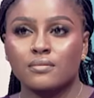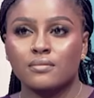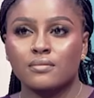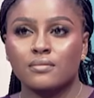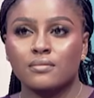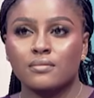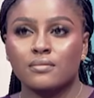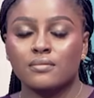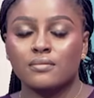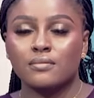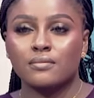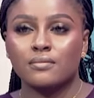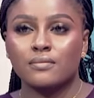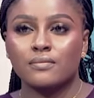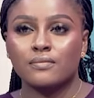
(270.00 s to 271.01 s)

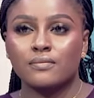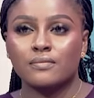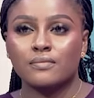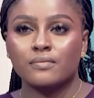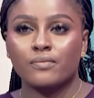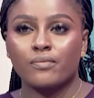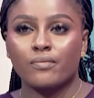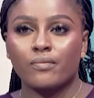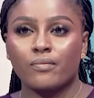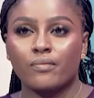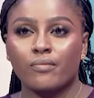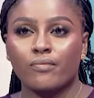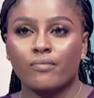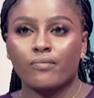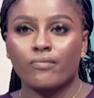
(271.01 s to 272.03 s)

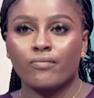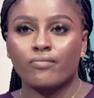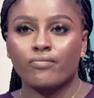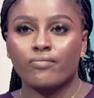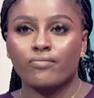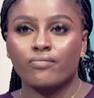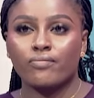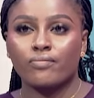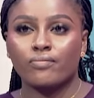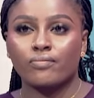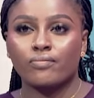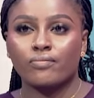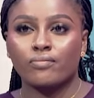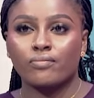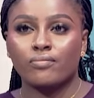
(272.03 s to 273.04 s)

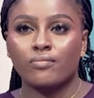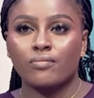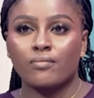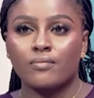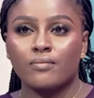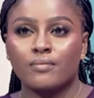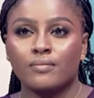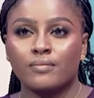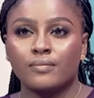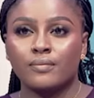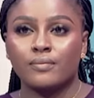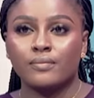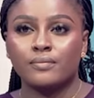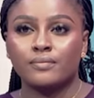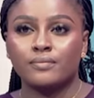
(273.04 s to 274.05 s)

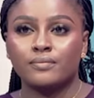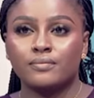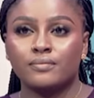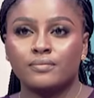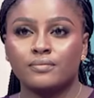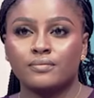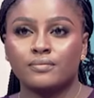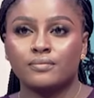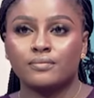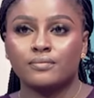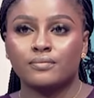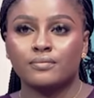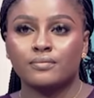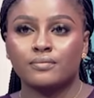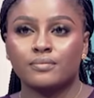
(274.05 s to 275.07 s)

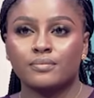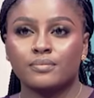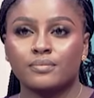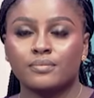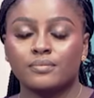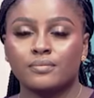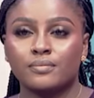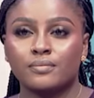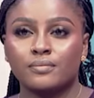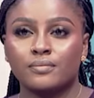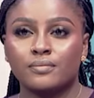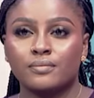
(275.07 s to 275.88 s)
The person shown says nothing.